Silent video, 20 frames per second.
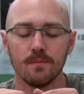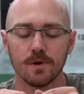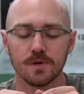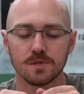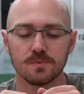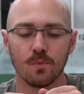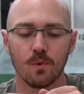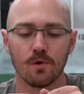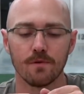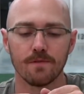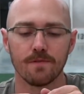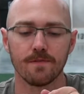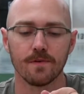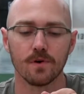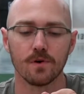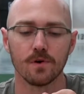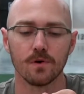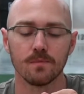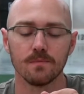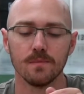more
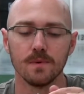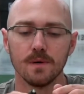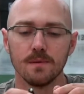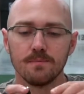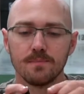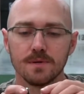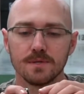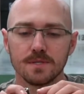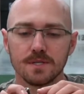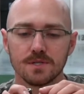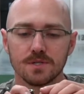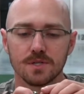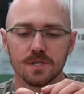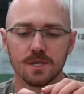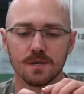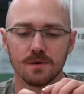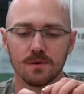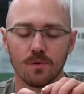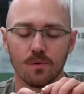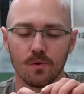firm
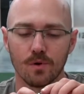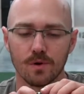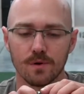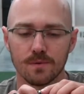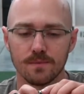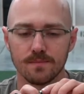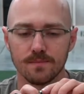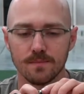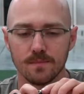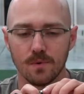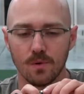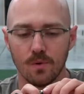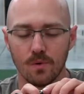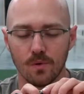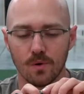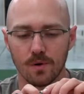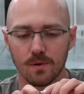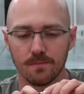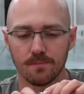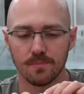position
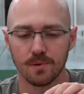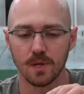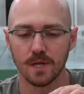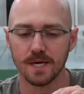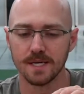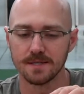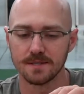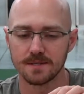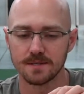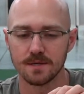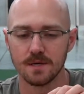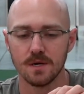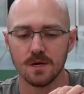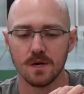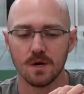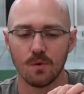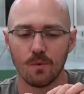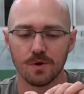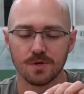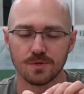or place,
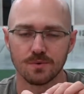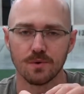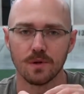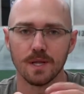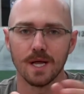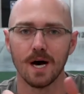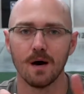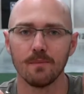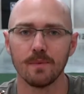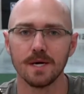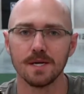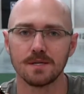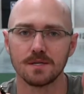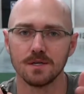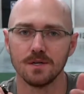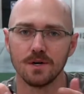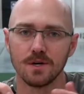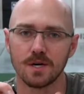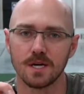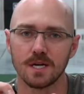which will allow me
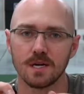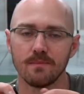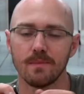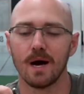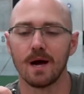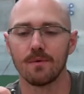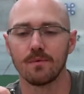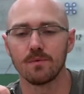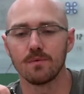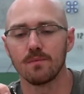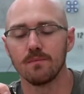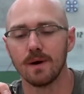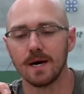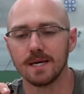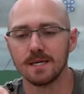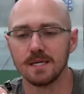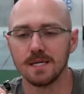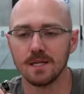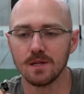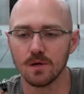to hook into my
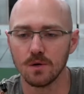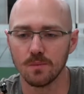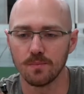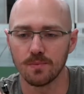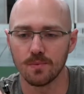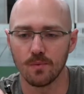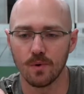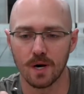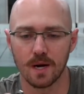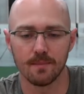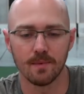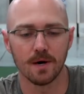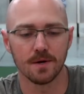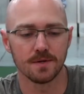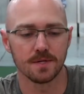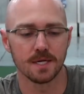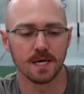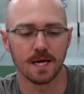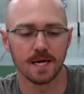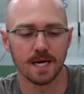D-loop when I'm
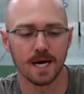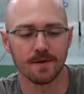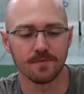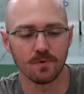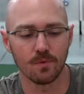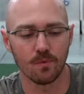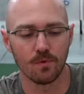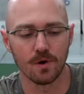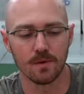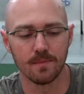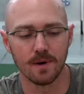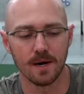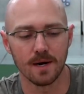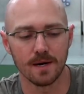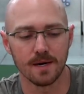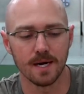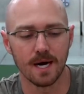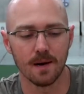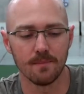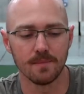hunting and not to worry about
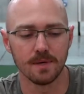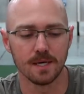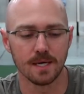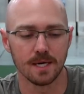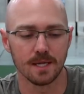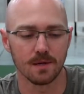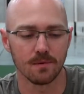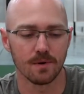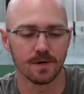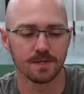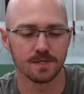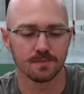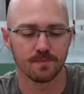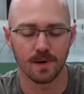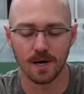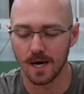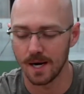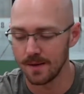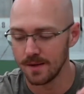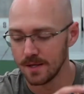it not being in the right
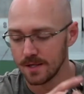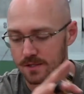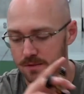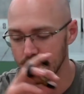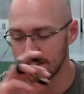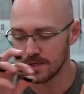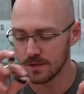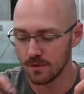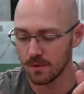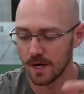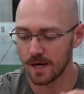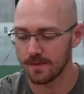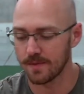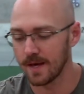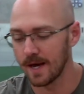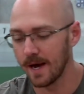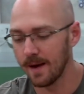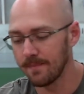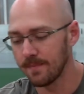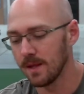spot. So I do like
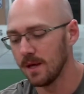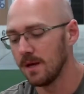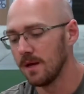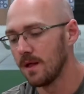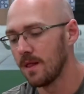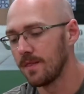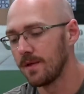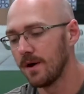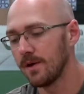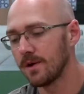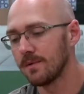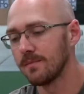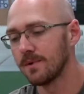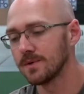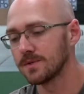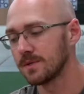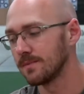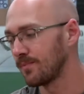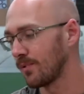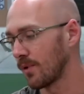that. The other
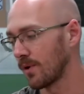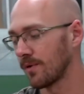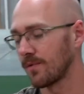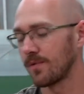most important